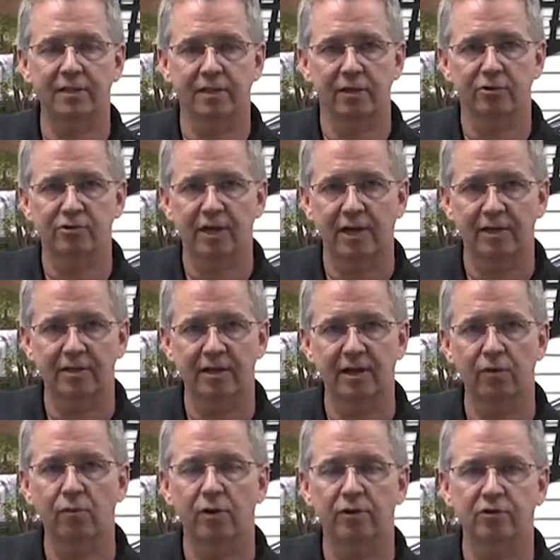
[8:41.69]
that knows how to
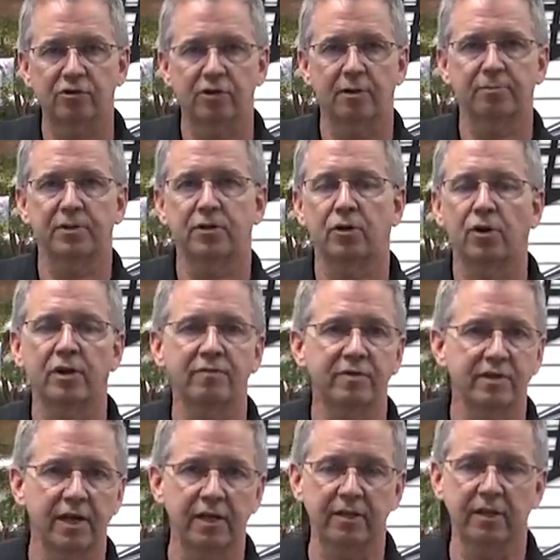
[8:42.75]
TIG weld or something. Don't even
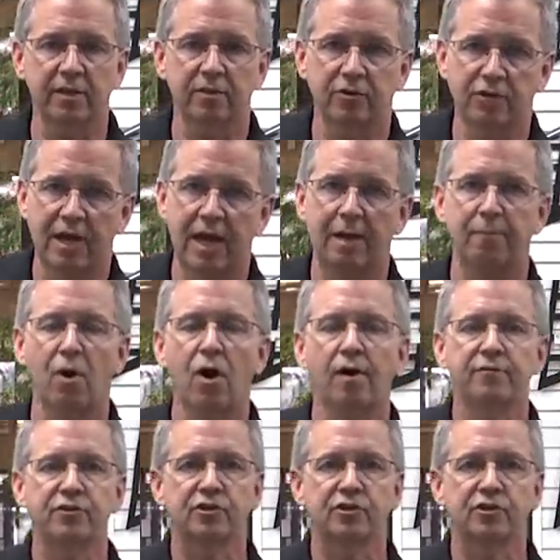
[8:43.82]
take the other tab off.